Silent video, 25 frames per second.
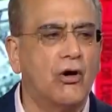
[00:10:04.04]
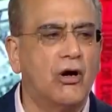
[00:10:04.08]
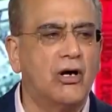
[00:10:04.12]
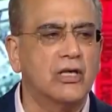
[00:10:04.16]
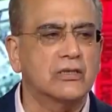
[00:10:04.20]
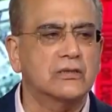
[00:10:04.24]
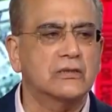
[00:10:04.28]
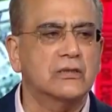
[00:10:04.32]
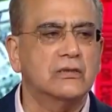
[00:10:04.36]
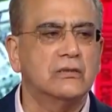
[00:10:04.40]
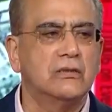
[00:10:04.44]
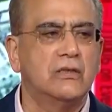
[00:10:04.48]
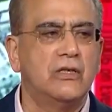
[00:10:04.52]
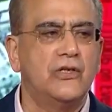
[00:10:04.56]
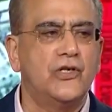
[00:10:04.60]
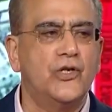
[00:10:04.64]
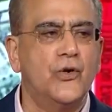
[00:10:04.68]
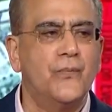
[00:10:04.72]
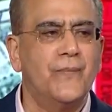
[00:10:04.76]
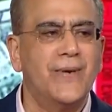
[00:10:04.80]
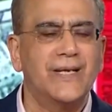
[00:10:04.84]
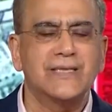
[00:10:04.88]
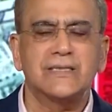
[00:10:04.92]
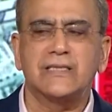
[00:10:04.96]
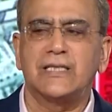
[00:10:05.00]
gross
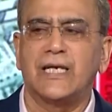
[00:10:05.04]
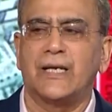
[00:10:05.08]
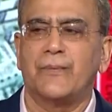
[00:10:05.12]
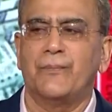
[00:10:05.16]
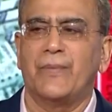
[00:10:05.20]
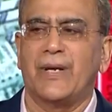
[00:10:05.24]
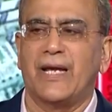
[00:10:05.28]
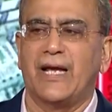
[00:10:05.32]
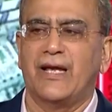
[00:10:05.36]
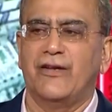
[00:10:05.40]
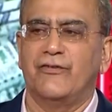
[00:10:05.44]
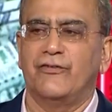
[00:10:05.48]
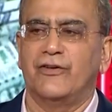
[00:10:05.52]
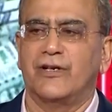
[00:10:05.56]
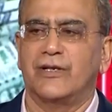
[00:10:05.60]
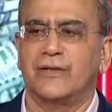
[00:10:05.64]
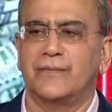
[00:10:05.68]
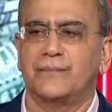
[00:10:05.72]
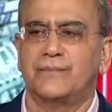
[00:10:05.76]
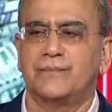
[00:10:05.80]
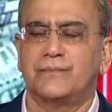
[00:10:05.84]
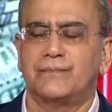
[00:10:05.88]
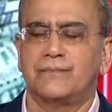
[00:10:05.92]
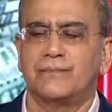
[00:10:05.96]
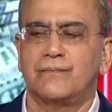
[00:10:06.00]
domestic
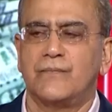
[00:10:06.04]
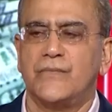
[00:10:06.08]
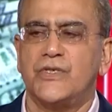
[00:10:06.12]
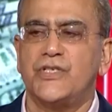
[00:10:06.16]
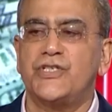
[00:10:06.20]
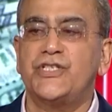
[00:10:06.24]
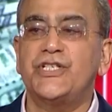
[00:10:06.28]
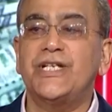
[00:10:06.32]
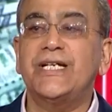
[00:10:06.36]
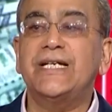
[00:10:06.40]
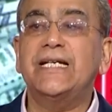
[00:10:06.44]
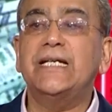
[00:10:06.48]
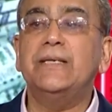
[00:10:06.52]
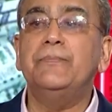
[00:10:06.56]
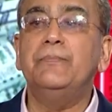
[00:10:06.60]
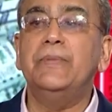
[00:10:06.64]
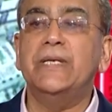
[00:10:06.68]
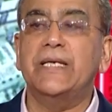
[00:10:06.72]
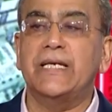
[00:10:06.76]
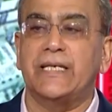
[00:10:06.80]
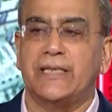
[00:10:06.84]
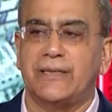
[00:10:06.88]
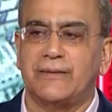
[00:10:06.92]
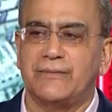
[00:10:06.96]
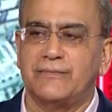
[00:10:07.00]
behavior,
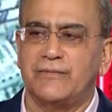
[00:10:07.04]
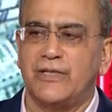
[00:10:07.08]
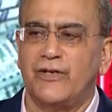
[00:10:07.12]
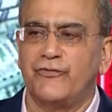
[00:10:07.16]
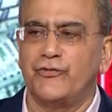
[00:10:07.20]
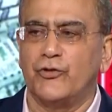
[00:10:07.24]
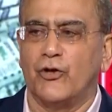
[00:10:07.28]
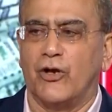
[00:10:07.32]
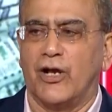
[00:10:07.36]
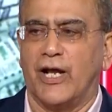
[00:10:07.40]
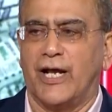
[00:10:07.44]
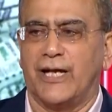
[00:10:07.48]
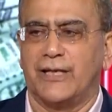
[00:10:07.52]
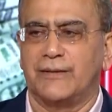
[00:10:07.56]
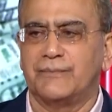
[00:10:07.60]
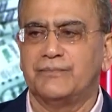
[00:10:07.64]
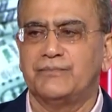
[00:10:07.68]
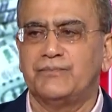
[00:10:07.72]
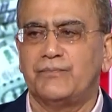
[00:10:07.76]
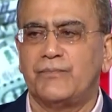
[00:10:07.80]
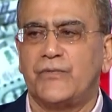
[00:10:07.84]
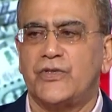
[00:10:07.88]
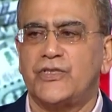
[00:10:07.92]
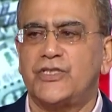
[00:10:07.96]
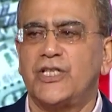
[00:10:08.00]
GDB, if you like,
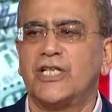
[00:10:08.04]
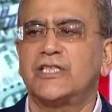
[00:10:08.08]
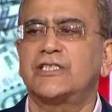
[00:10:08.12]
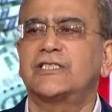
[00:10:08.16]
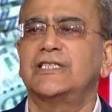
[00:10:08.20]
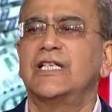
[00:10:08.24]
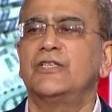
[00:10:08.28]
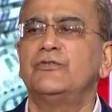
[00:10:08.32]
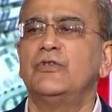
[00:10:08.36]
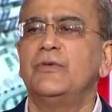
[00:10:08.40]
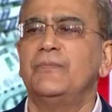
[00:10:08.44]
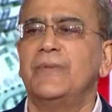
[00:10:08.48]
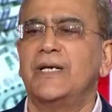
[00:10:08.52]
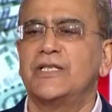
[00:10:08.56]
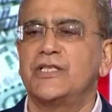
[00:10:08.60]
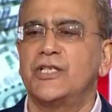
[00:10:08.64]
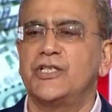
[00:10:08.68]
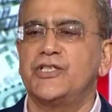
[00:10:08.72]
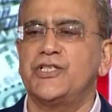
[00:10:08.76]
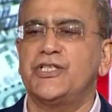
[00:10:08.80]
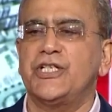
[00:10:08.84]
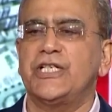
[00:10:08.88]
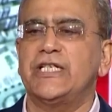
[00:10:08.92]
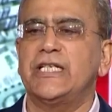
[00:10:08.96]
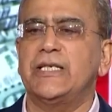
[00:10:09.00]
just as we
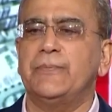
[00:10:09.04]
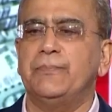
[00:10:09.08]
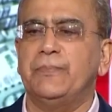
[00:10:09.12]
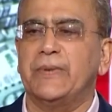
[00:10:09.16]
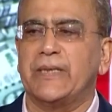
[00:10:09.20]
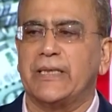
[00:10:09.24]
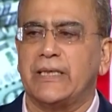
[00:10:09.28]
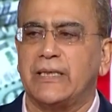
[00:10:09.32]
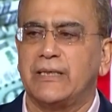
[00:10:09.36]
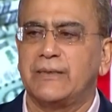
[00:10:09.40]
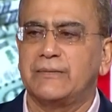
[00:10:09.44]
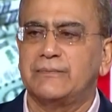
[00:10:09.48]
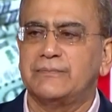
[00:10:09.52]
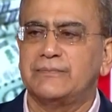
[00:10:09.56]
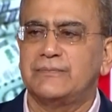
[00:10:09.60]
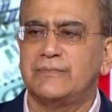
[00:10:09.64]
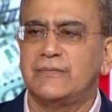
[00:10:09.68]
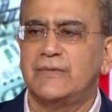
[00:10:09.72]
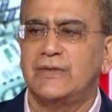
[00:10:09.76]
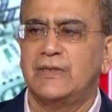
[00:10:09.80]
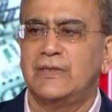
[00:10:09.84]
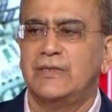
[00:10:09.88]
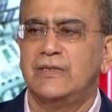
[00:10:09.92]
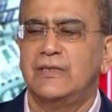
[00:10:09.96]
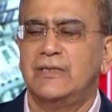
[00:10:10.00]
measure GDP,
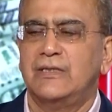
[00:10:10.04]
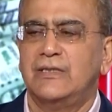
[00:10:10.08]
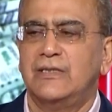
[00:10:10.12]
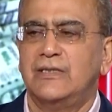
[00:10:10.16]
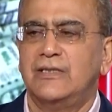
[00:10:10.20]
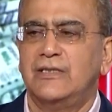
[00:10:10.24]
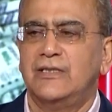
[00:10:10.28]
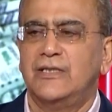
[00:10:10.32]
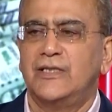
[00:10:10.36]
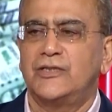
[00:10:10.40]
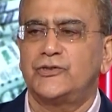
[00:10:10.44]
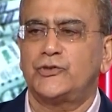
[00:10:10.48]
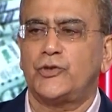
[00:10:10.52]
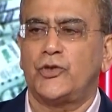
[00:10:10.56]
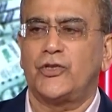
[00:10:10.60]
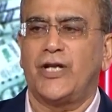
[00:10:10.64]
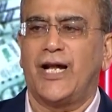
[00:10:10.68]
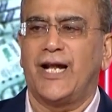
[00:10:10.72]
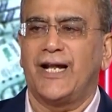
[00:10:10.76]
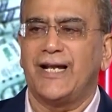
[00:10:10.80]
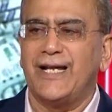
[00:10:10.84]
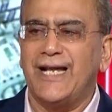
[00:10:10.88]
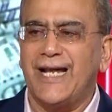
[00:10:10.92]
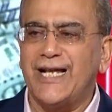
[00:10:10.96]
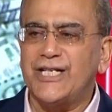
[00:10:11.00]
so
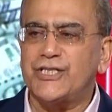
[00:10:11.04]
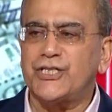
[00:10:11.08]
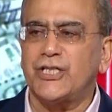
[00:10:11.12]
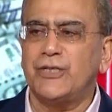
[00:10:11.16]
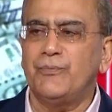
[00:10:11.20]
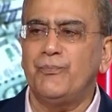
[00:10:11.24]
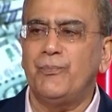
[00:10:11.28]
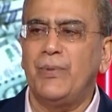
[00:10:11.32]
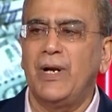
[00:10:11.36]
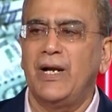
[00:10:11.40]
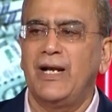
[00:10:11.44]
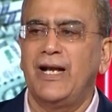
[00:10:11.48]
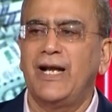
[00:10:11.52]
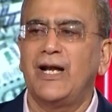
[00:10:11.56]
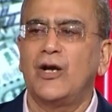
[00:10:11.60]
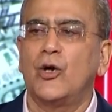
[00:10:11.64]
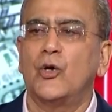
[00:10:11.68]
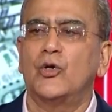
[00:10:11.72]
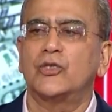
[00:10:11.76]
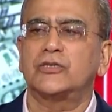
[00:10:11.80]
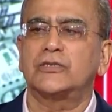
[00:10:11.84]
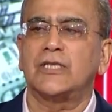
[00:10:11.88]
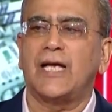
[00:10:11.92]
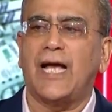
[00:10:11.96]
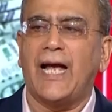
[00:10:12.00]
that a nation
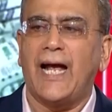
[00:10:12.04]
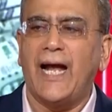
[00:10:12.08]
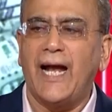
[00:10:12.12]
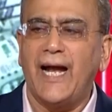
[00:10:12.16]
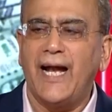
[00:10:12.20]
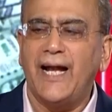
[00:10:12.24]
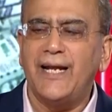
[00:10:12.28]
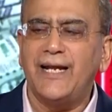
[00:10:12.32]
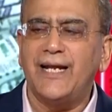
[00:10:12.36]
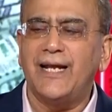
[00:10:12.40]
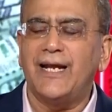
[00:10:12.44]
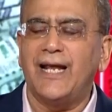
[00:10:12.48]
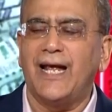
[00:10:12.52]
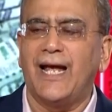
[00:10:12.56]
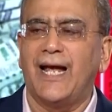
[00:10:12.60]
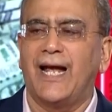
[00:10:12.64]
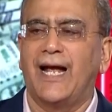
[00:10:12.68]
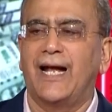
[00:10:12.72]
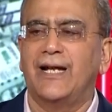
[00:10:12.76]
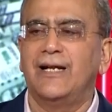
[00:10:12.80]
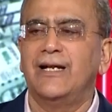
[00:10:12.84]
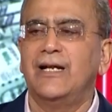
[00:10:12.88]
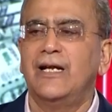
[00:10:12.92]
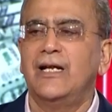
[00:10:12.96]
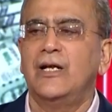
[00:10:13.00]
building goes hand in
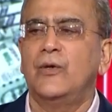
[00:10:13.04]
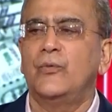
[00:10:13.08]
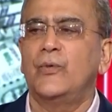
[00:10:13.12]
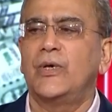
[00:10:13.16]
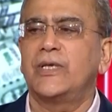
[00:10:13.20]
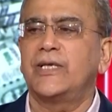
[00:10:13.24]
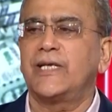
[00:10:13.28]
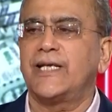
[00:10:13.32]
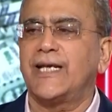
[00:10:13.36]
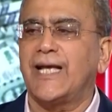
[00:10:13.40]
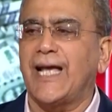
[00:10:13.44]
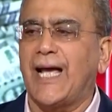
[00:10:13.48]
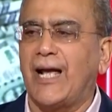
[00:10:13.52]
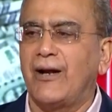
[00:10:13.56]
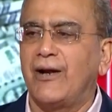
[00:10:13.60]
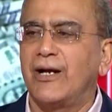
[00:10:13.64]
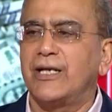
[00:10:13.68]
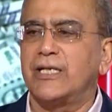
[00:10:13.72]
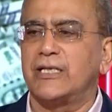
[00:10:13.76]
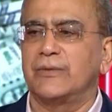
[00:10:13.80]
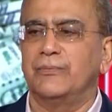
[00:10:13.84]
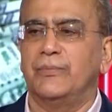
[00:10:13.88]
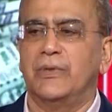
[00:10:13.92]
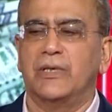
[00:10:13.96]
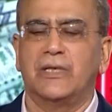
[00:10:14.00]
hand with
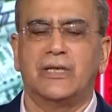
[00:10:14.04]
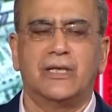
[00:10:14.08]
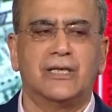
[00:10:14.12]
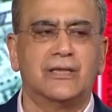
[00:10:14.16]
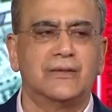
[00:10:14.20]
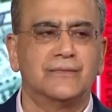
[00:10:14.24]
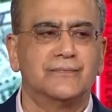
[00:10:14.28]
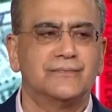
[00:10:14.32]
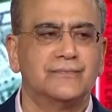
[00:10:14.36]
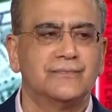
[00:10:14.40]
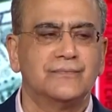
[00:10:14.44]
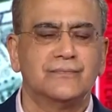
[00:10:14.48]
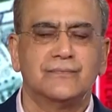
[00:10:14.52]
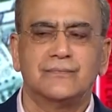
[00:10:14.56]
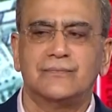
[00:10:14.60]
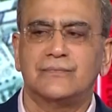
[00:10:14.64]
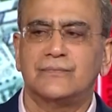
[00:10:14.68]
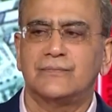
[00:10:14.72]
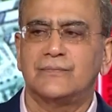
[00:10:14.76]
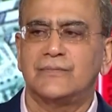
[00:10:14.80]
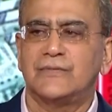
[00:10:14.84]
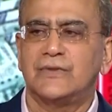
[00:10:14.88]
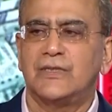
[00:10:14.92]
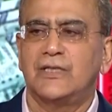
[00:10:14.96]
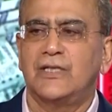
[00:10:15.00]
character building.
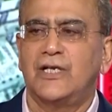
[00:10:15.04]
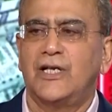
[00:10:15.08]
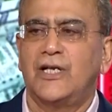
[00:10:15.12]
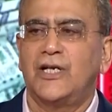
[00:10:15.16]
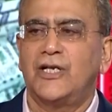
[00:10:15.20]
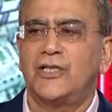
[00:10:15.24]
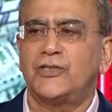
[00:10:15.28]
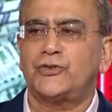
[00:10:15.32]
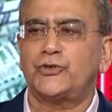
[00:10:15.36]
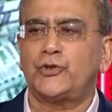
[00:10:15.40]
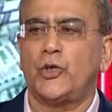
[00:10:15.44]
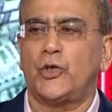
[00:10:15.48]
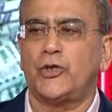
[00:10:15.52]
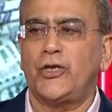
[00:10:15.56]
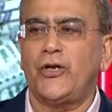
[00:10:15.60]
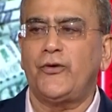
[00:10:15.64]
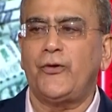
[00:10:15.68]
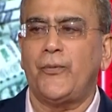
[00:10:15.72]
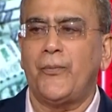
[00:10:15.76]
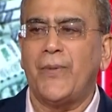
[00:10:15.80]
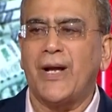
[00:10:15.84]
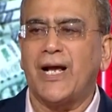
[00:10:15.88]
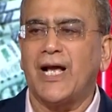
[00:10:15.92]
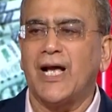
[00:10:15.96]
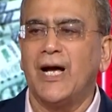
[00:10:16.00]
So
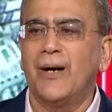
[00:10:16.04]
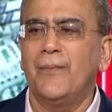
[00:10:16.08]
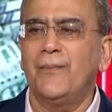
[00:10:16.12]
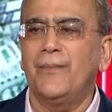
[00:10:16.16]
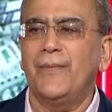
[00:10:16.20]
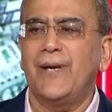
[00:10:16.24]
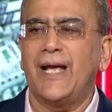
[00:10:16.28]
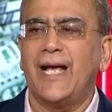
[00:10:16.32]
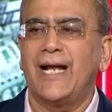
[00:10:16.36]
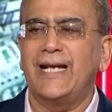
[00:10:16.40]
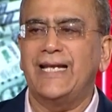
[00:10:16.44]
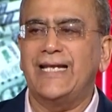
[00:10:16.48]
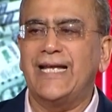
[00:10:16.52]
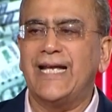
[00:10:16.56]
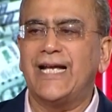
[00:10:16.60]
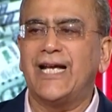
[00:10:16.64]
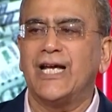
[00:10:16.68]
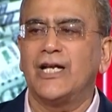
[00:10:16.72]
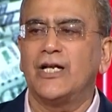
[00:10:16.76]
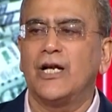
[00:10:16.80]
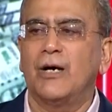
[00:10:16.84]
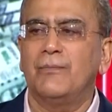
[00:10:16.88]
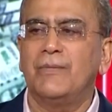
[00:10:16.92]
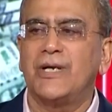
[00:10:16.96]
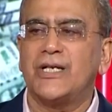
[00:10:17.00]
that we become an
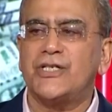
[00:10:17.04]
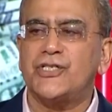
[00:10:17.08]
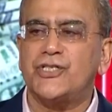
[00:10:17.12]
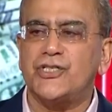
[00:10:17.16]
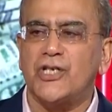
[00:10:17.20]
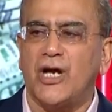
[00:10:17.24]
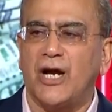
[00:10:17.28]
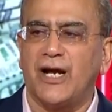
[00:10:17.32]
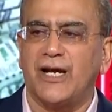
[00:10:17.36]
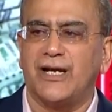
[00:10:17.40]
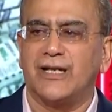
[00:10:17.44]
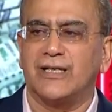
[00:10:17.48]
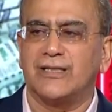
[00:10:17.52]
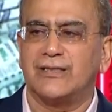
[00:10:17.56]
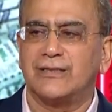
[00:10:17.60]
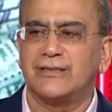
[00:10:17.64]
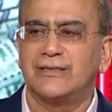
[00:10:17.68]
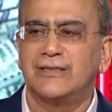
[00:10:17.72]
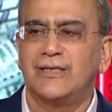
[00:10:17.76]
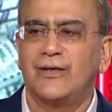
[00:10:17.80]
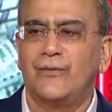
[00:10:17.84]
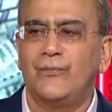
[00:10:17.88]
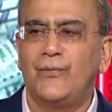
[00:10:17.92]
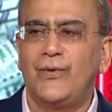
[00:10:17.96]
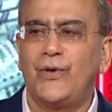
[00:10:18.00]
economic giant,
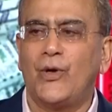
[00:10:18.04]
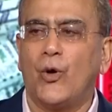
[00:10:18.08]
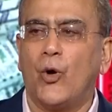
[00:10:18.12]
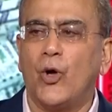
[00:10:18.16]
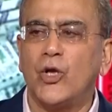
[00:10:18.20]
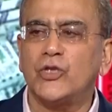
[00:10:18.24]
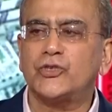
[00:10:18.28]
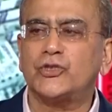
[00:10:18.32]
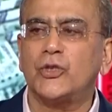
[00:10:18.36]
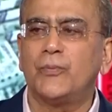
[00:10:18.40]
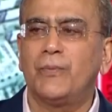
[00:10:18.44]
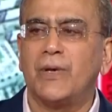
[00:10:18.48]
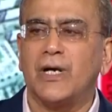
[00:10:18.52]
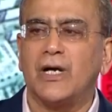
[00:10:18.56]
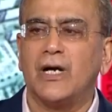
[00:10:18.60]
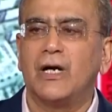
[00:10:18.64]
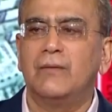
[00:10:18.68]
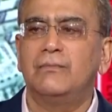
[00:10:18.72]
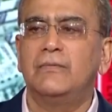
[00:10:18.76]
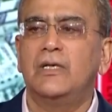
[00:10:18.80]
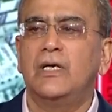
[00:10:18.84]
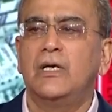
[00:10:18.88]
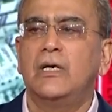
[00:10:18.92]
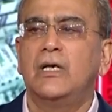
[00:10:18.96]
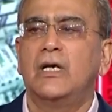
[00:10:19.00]
we also
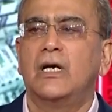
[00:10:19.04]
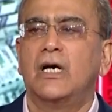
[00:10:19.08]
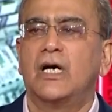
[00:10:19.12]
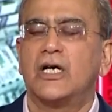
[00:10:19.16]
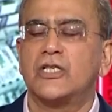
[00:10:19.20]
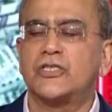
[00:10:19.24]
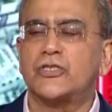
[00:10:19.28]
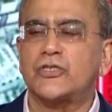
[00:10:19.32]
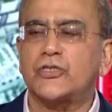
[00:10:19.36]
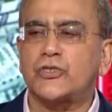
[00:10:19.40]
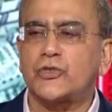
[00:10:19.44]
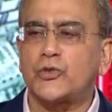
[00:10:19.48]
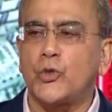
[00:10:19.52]
become a